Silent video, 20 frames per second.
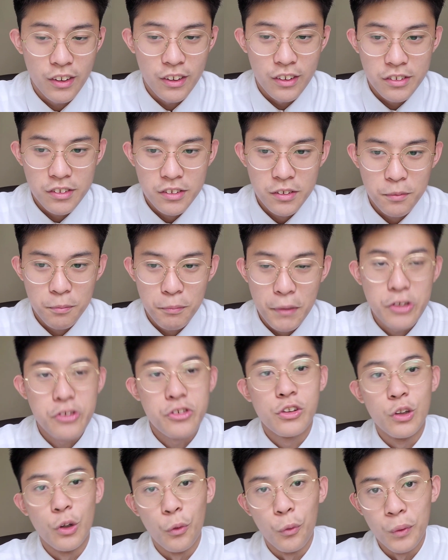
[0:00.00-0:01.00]
is much
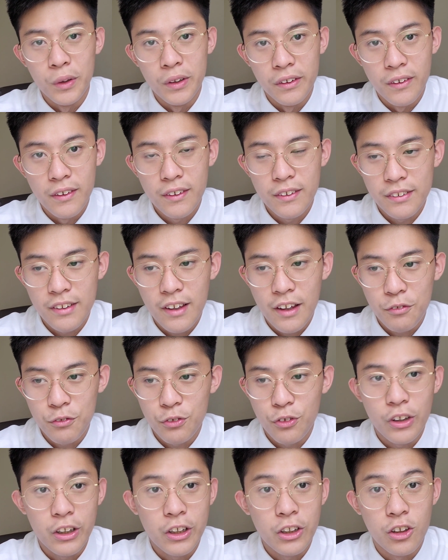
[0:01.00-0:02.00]
lower
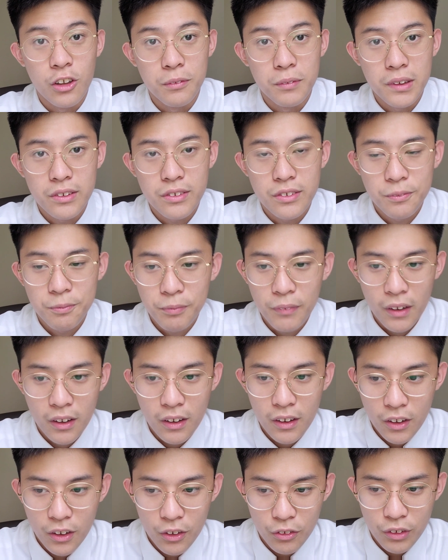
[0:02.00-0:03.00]
than for economics,
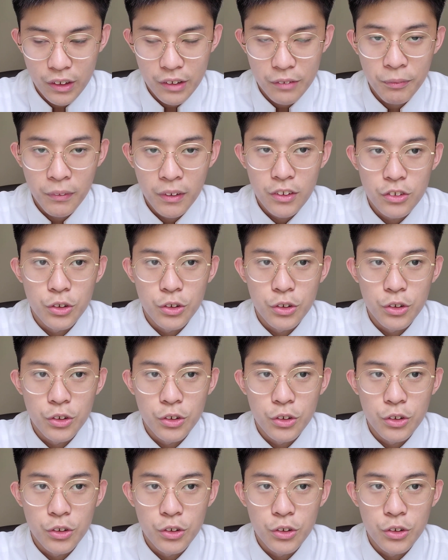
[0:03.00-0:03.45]
right?